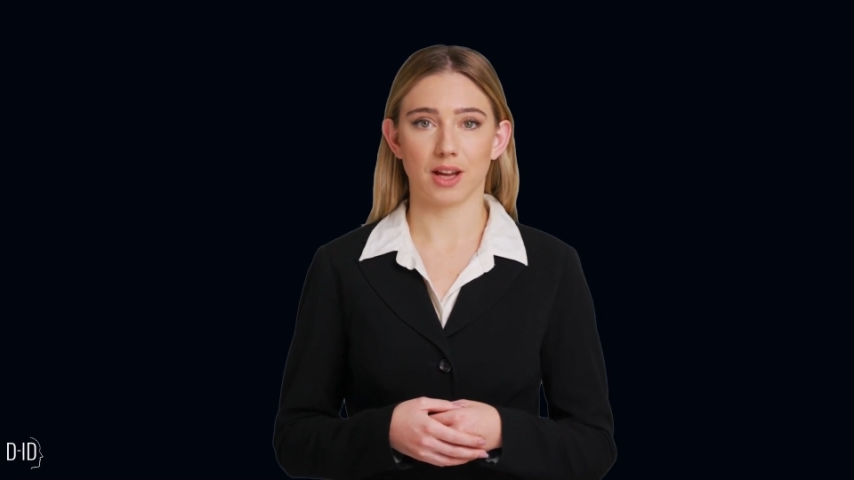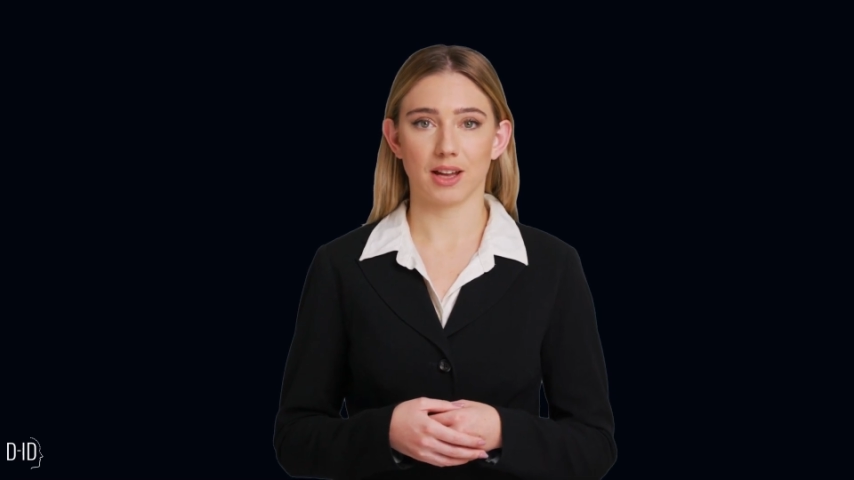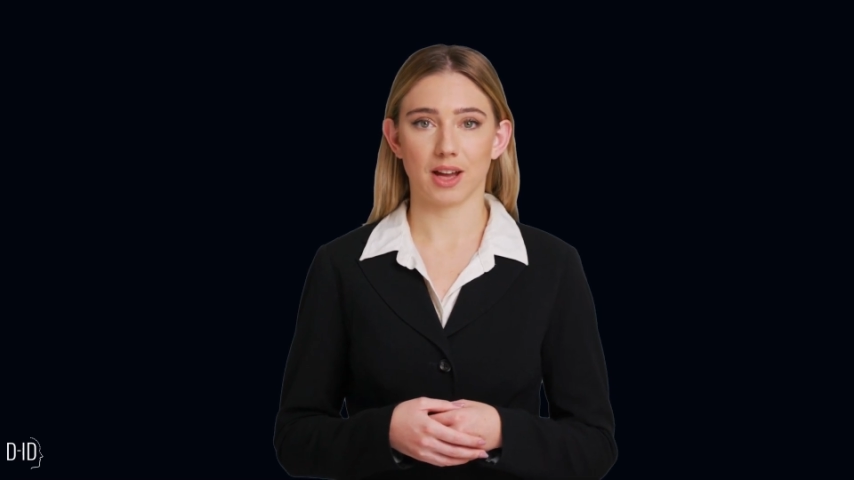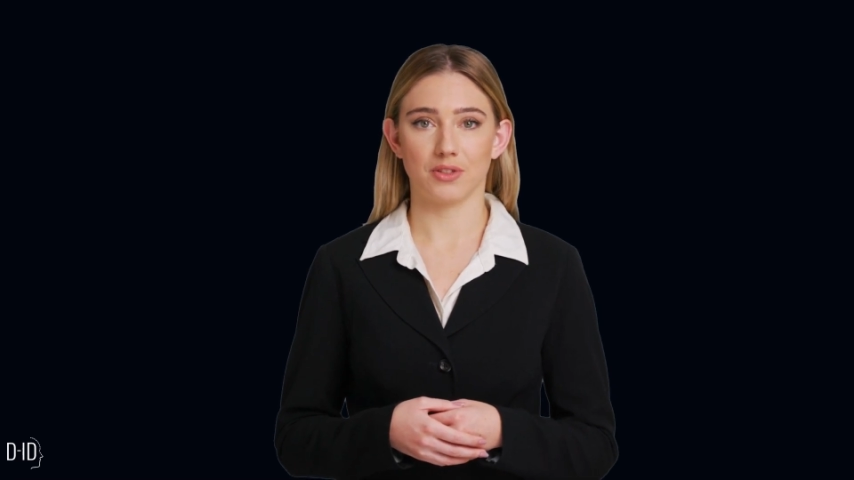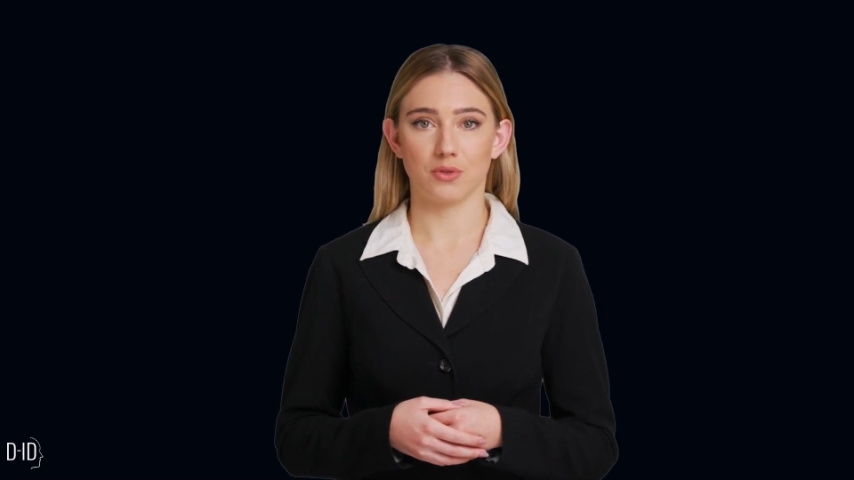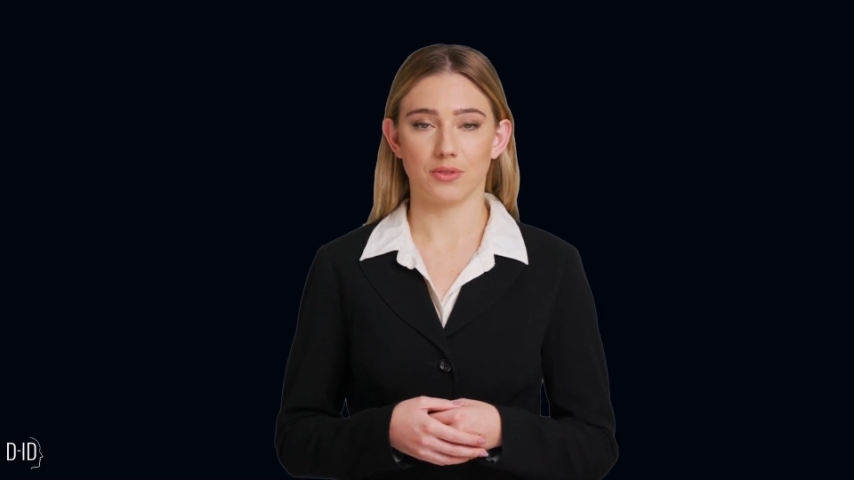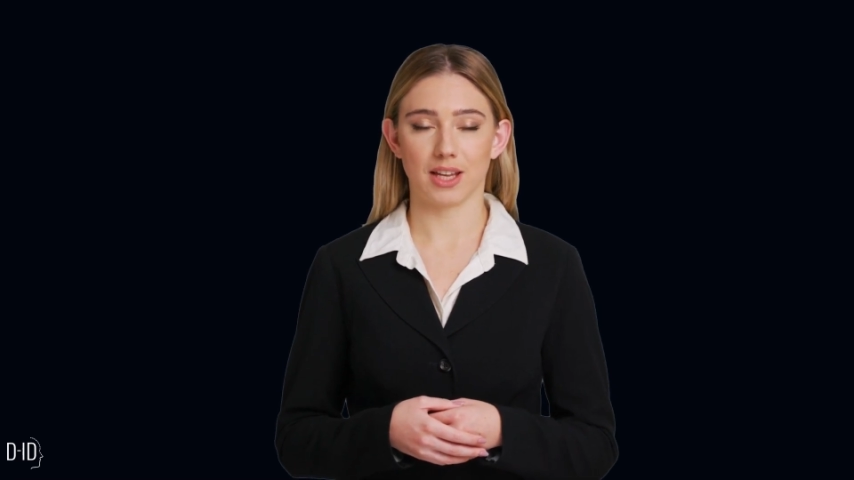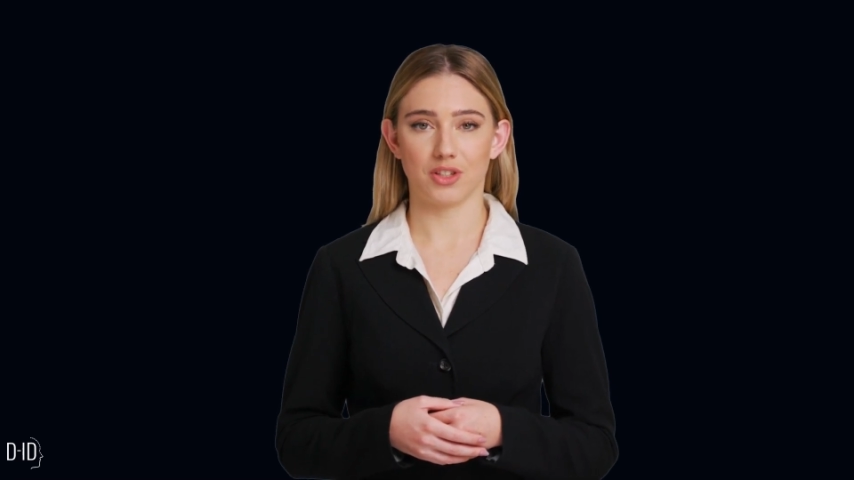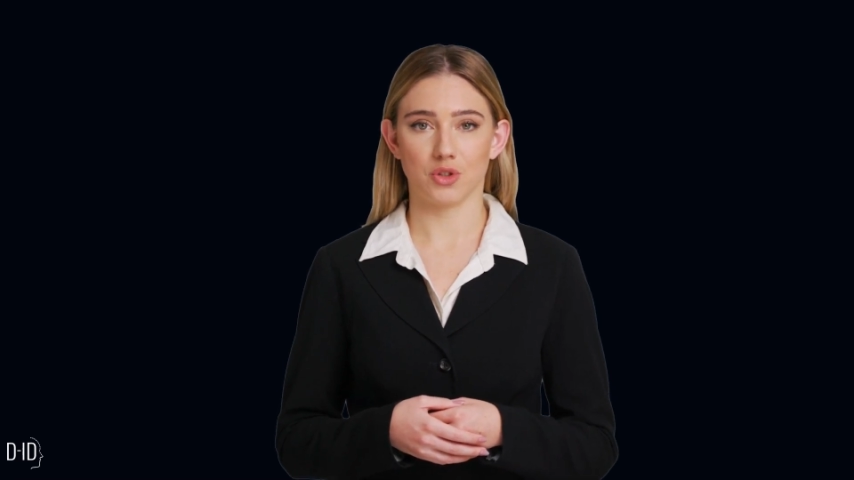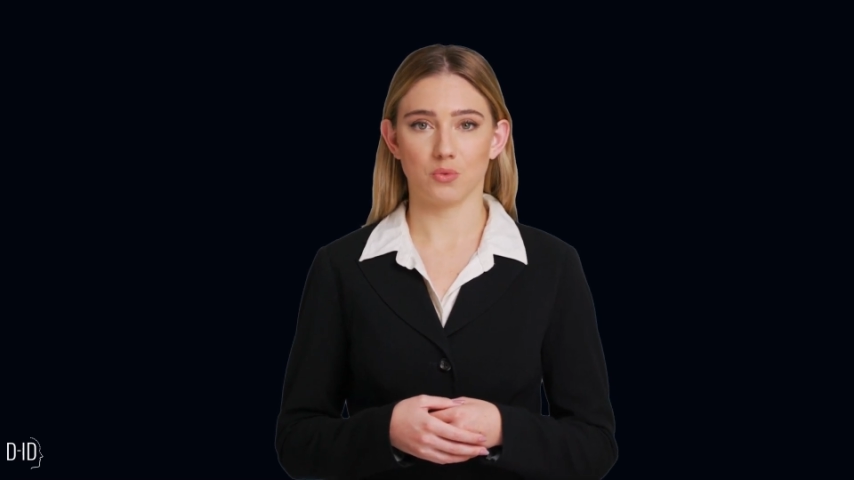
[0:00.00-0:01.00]
I also
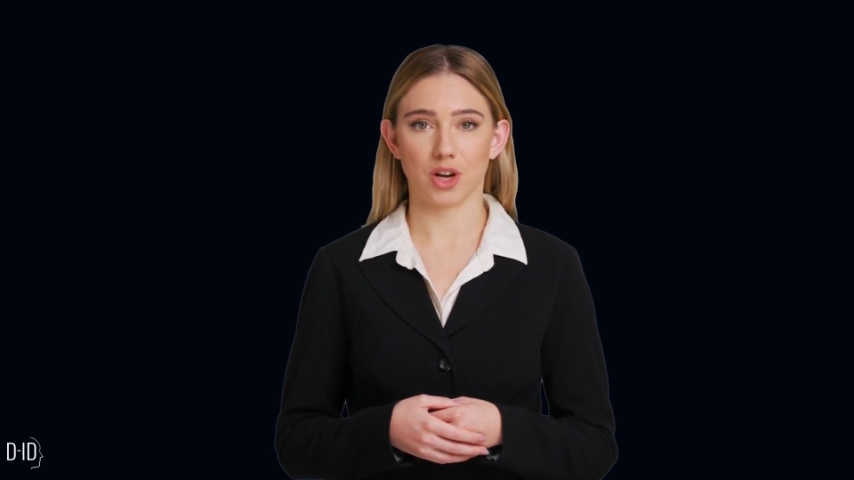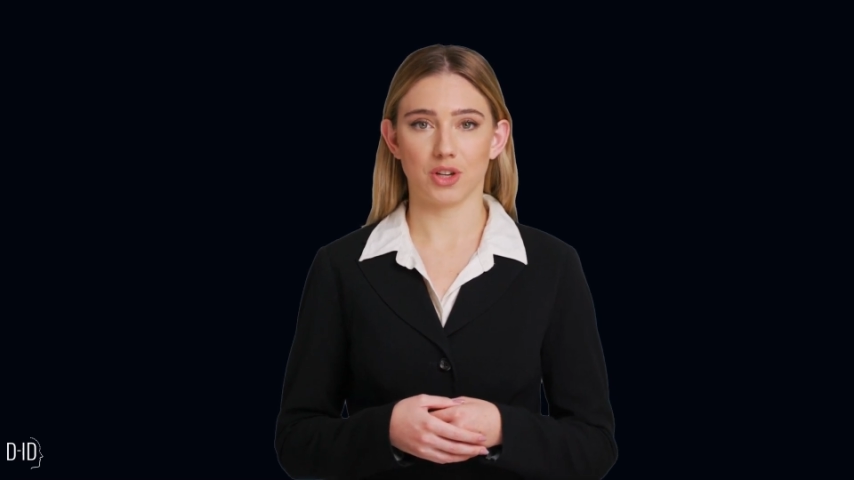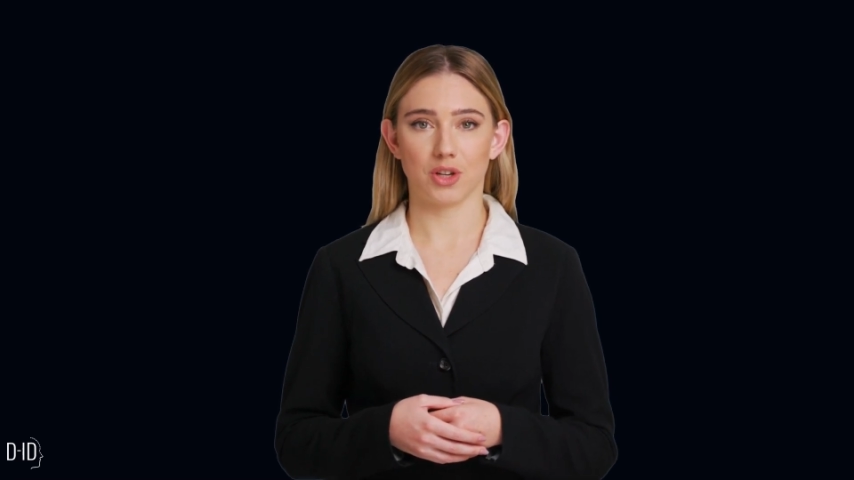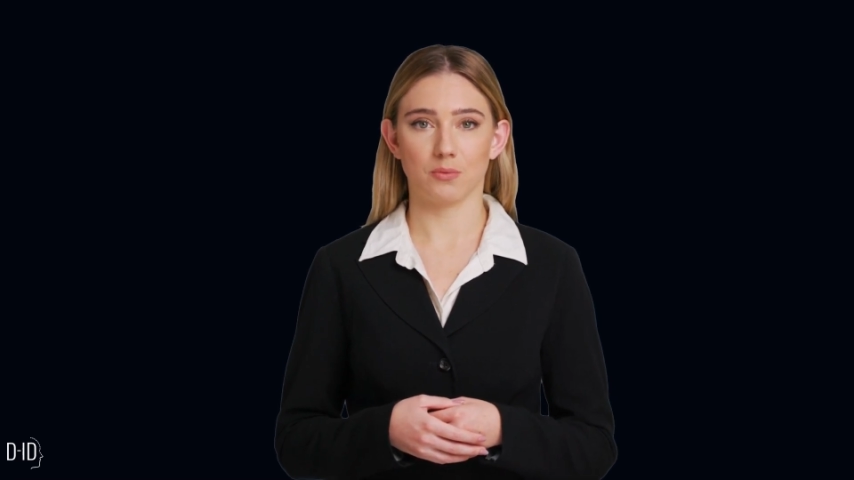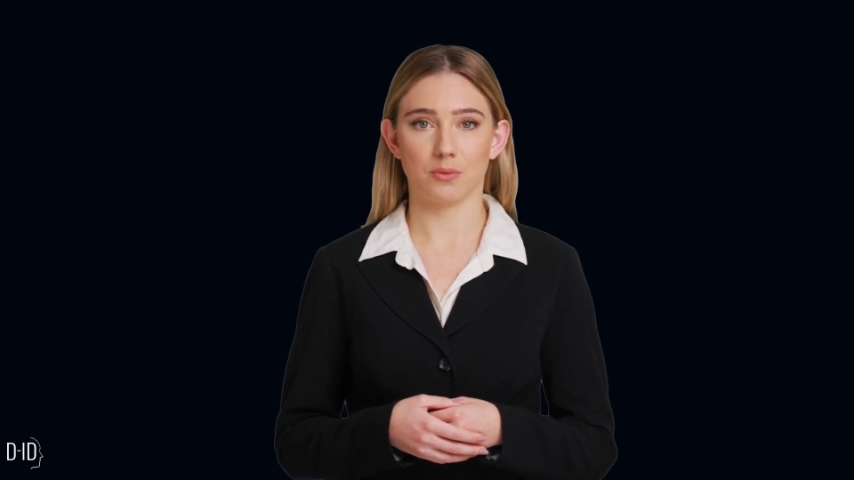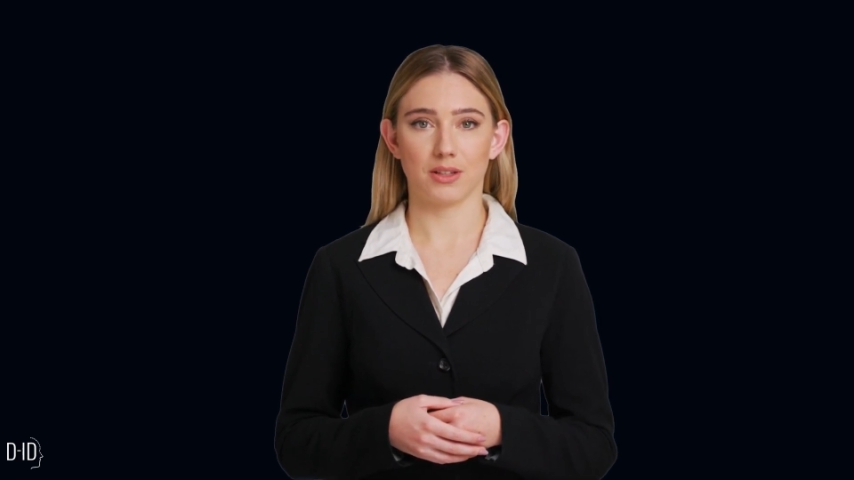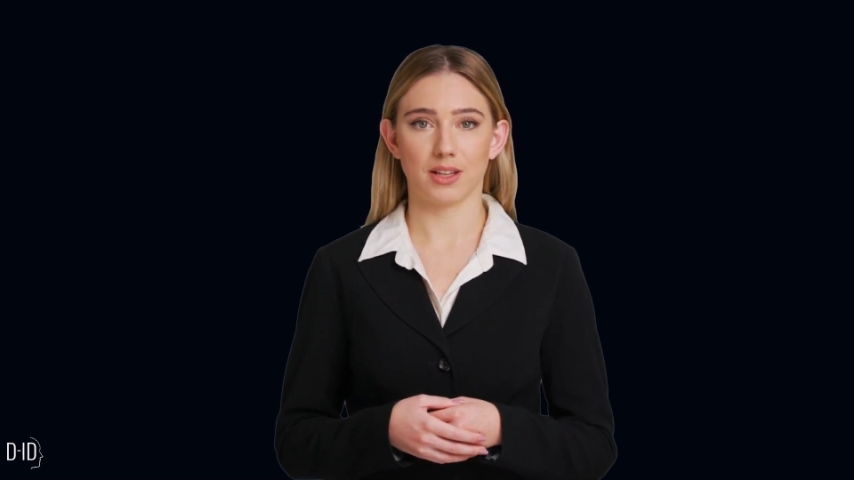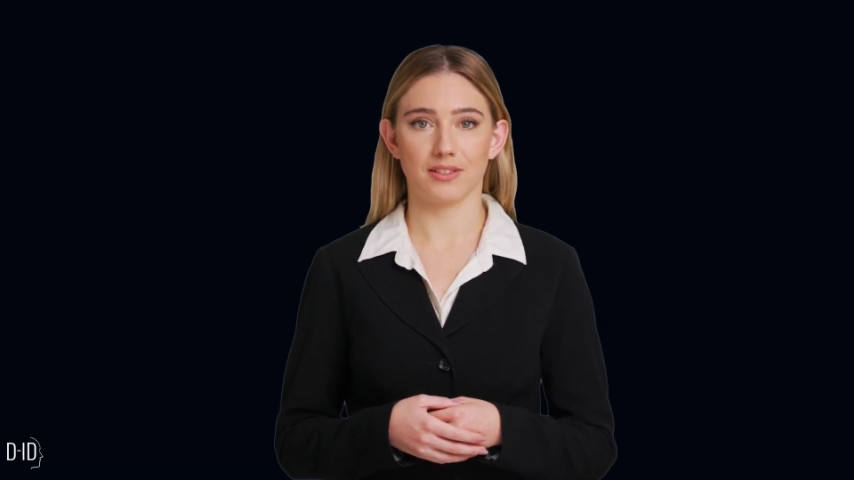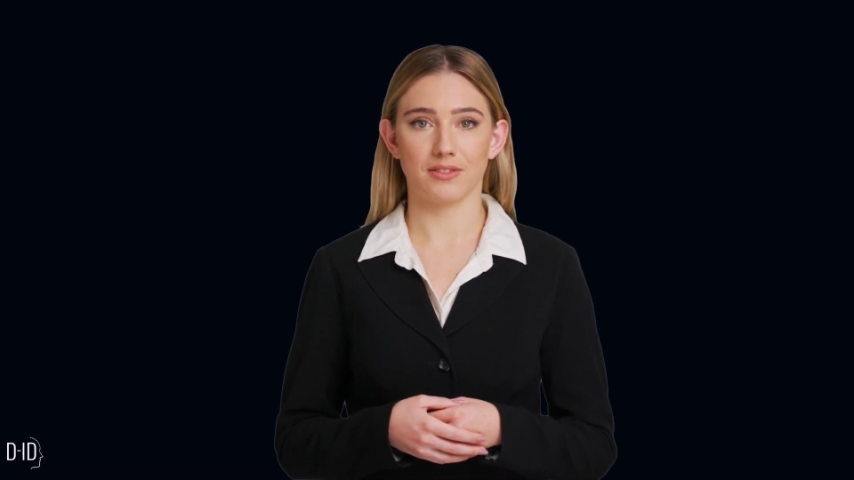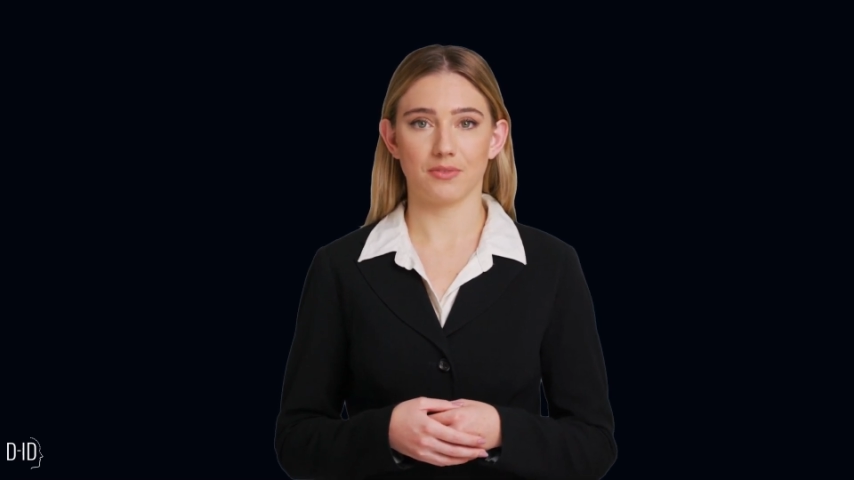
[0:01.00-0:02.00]
schedule regular
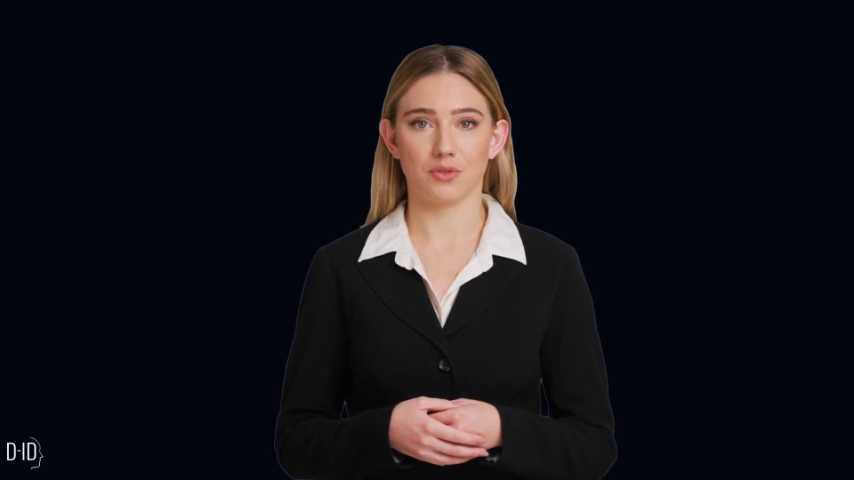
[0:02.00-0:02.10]
meetings